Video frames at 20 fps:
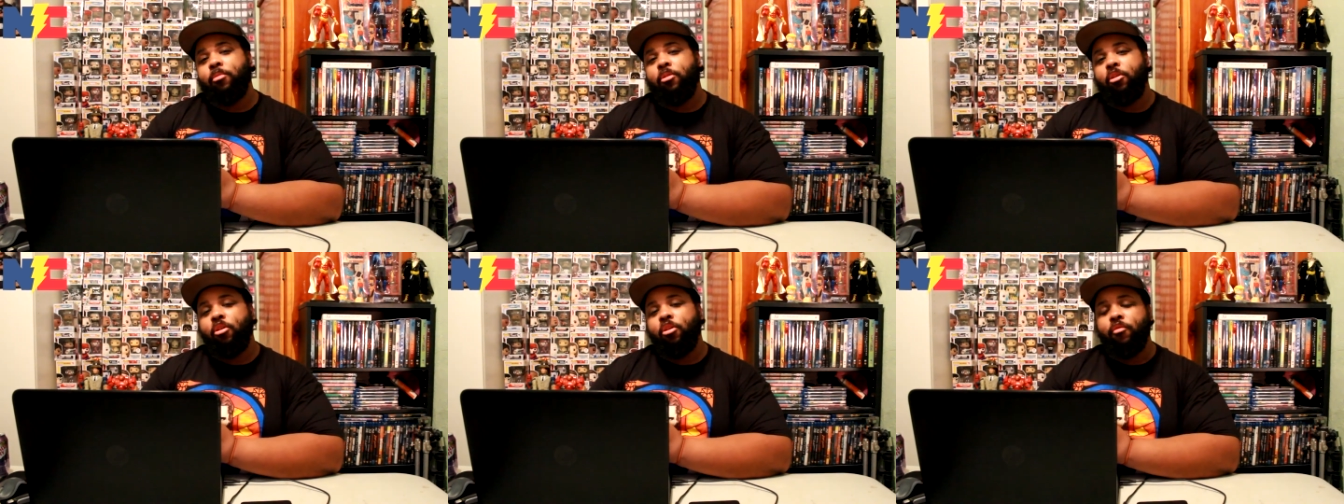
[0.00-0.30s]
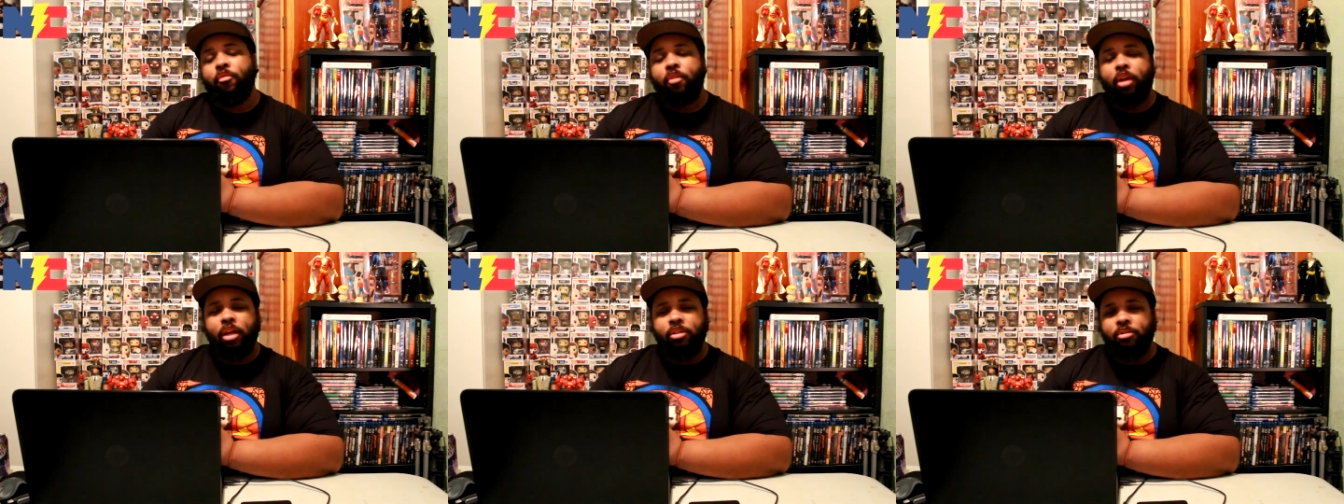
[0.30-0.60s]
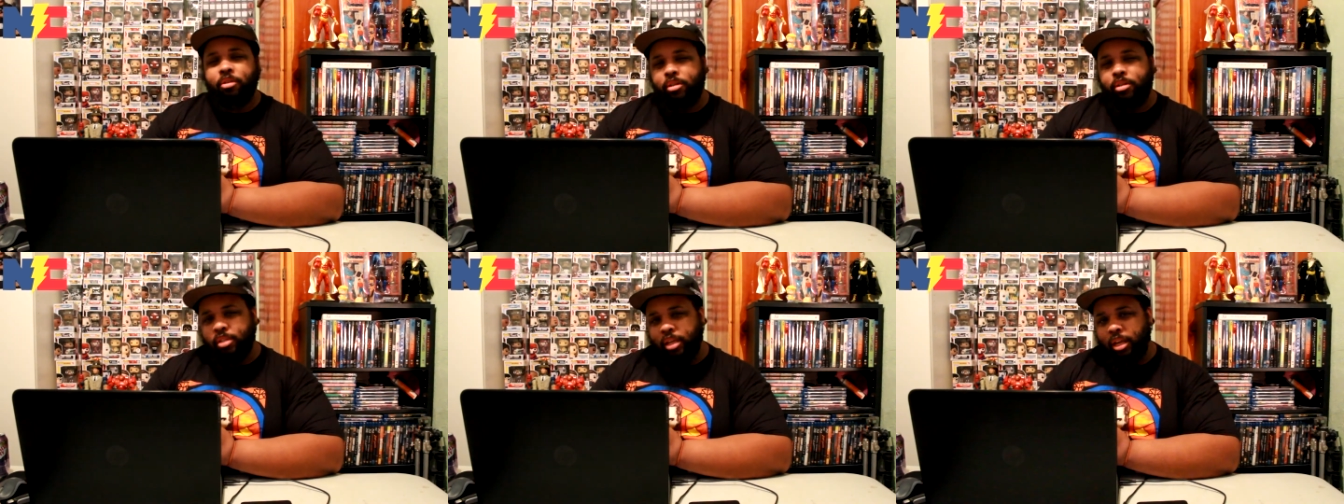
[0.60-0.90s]
below if you guys
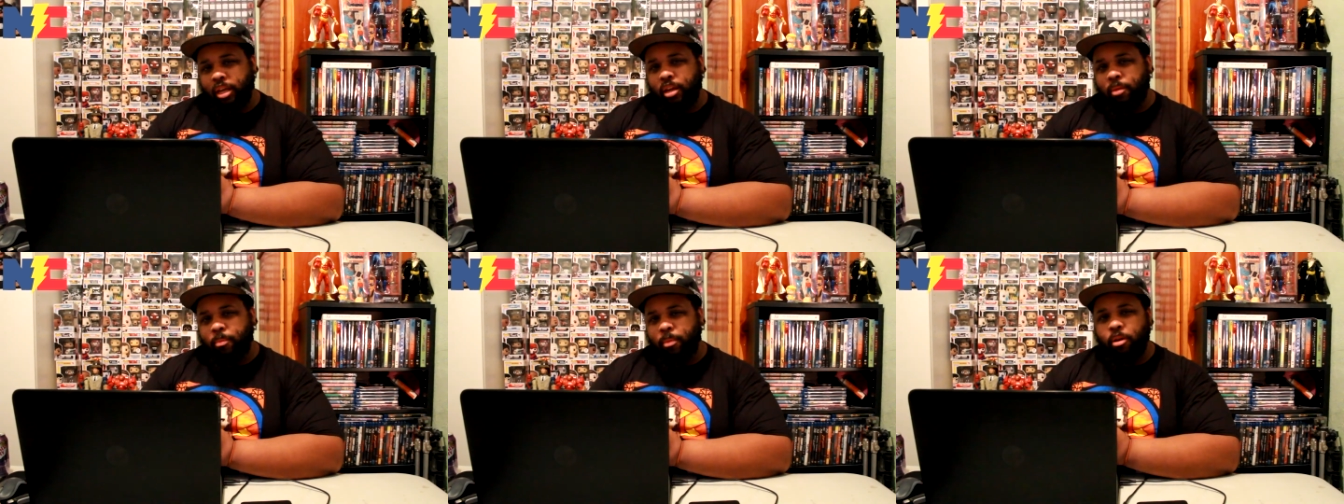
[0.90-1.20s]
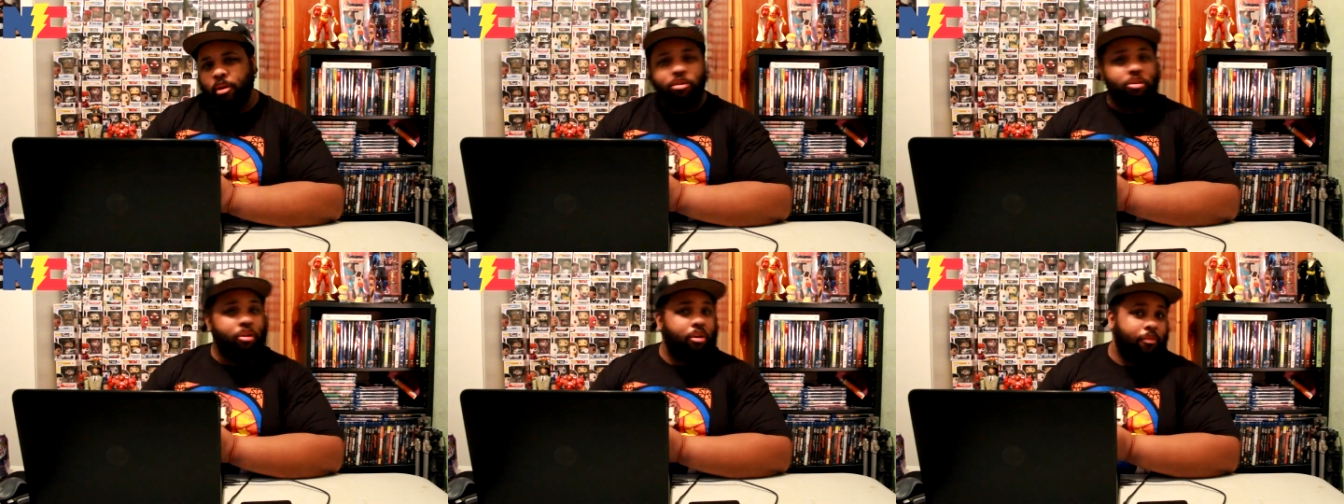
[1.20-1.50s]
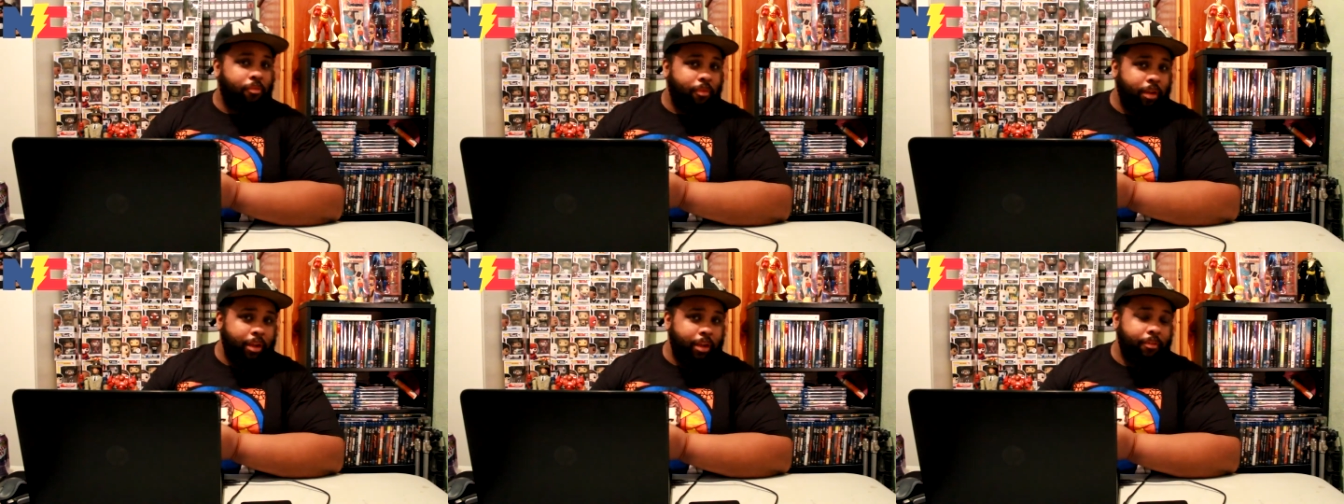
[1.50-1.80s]
are excited about Dirt
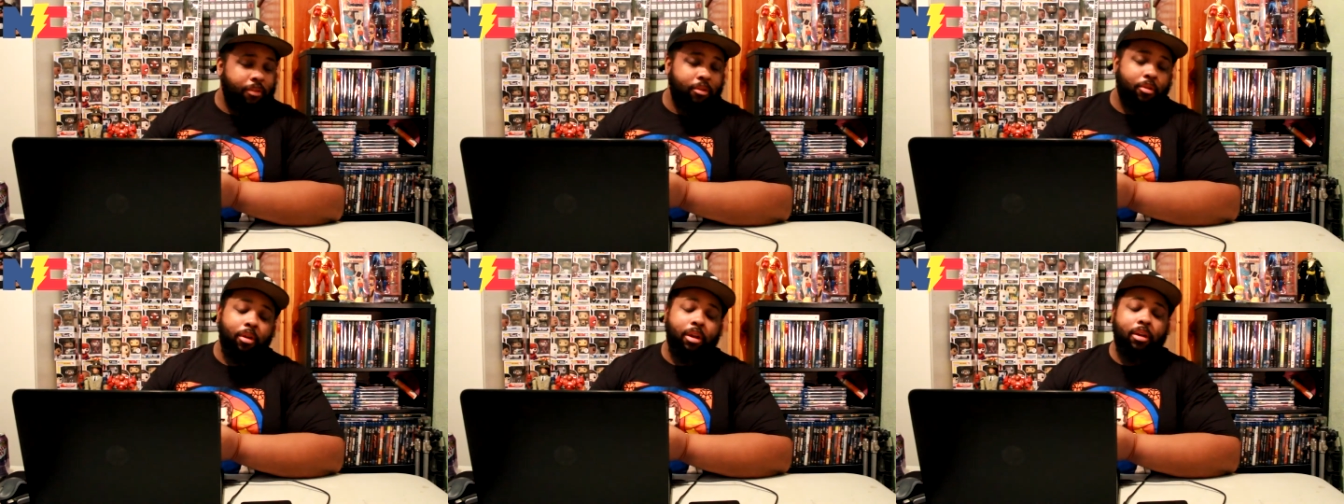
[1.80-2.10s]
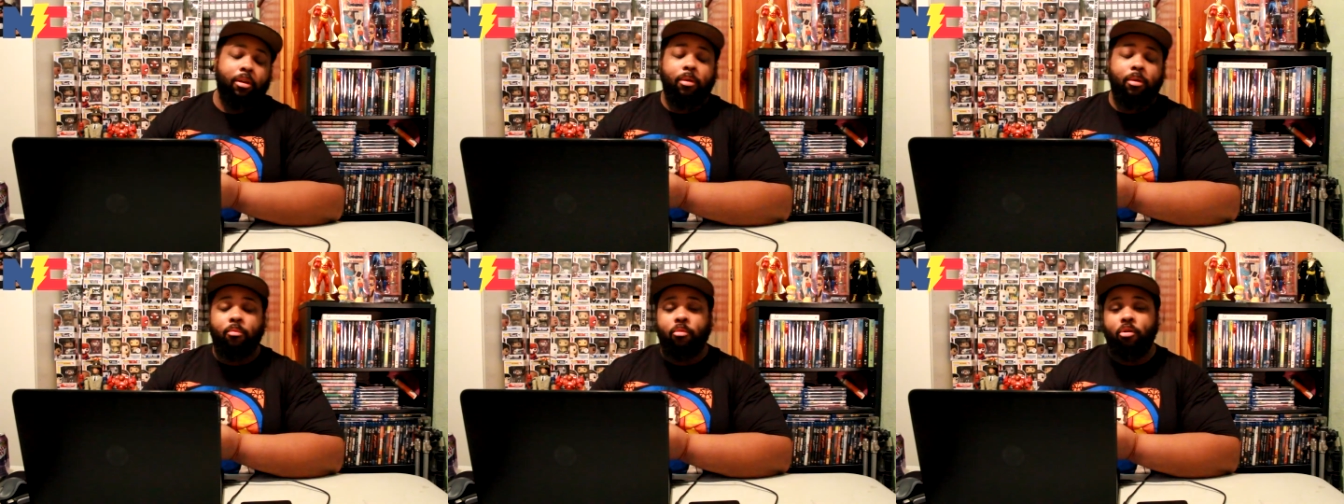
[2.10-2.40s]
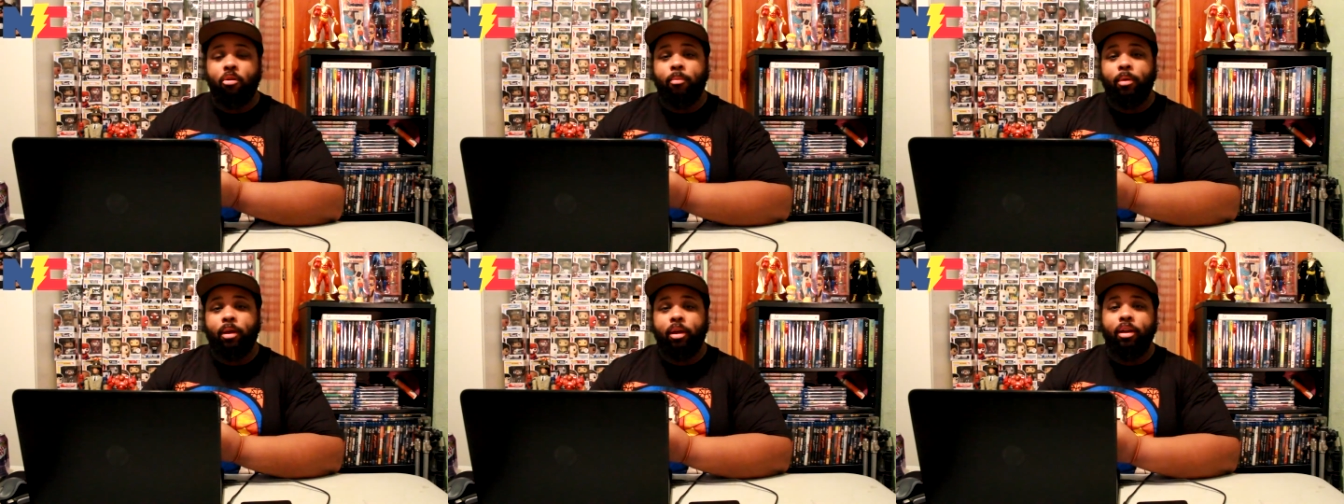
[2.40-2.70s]
five. You know anything
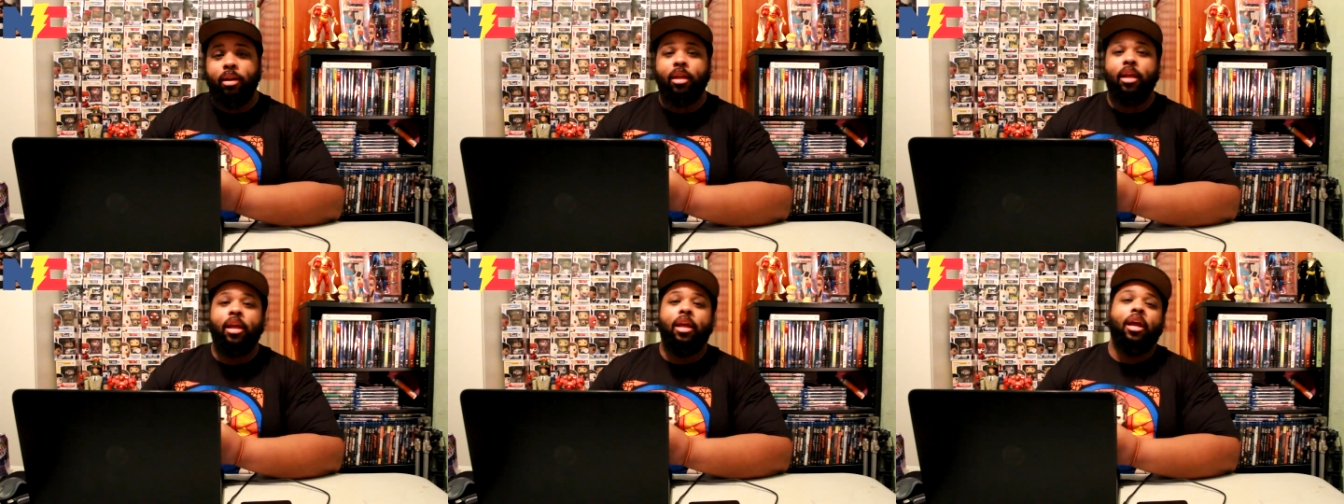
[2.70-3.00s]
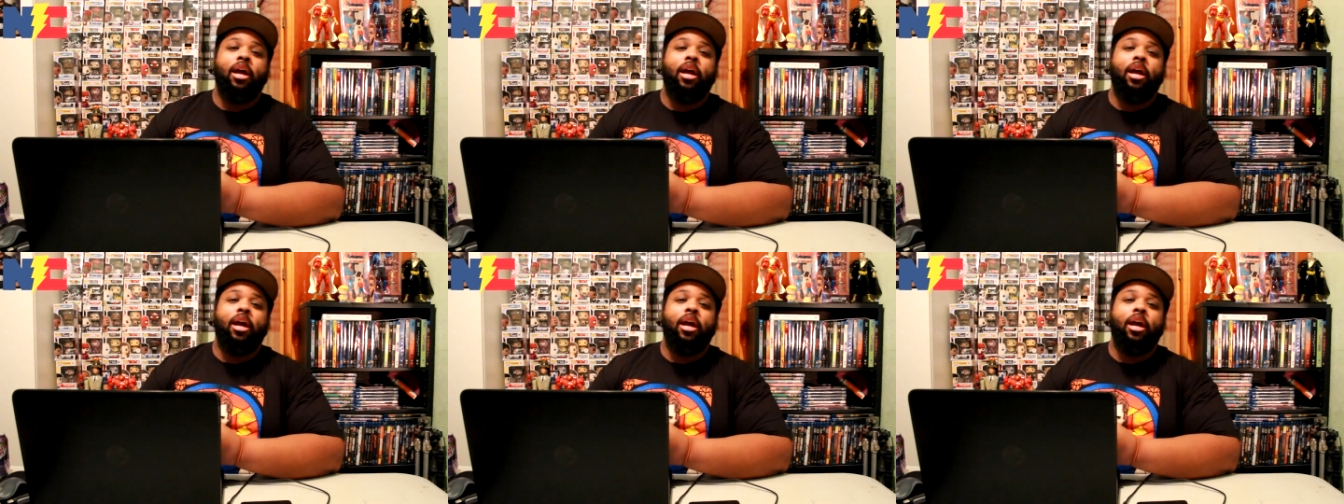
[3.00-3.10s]
more about it.